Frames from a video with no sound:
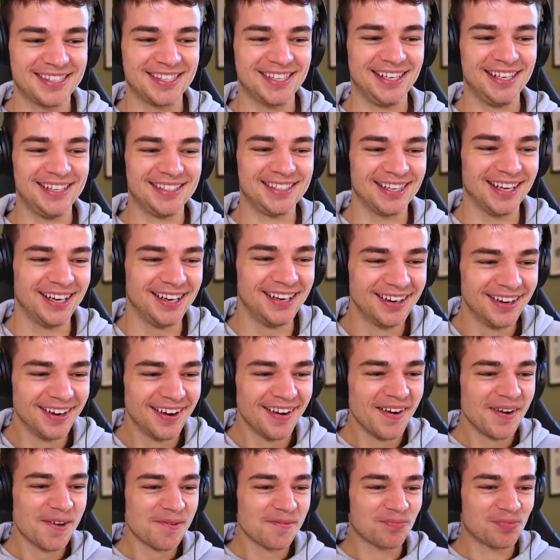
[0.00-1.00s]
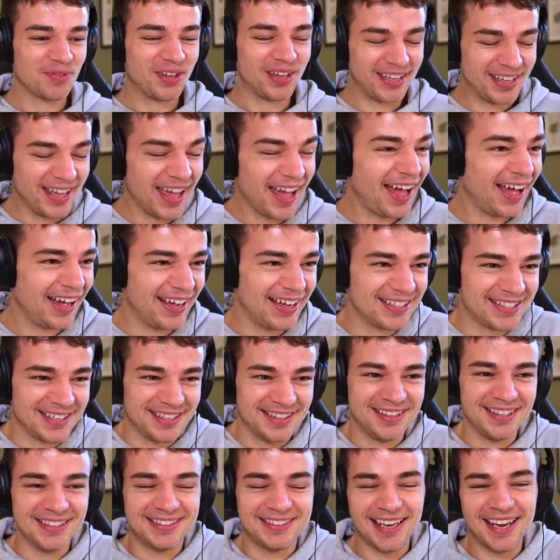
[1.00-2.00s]
season. Yeah, as
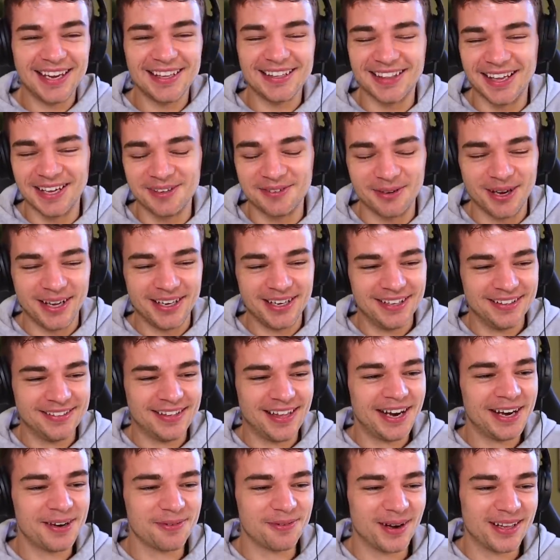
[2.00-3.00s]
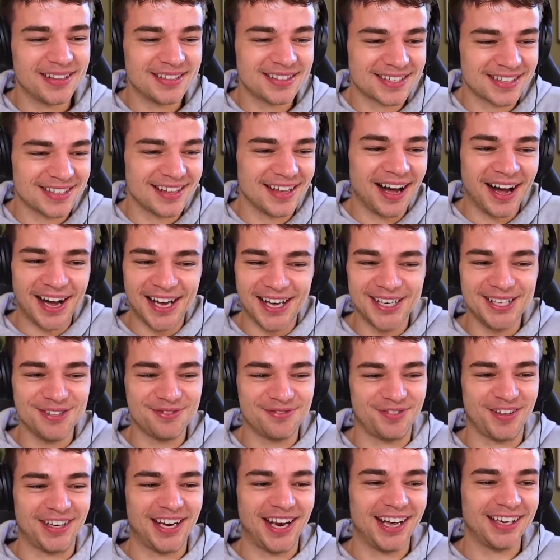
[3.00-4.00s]
in the date they'd win. And then it went to the Isle of
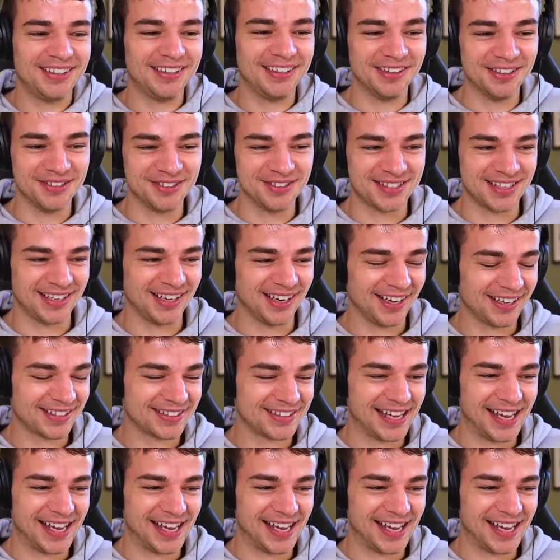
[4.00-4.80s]
Fernando's in, like,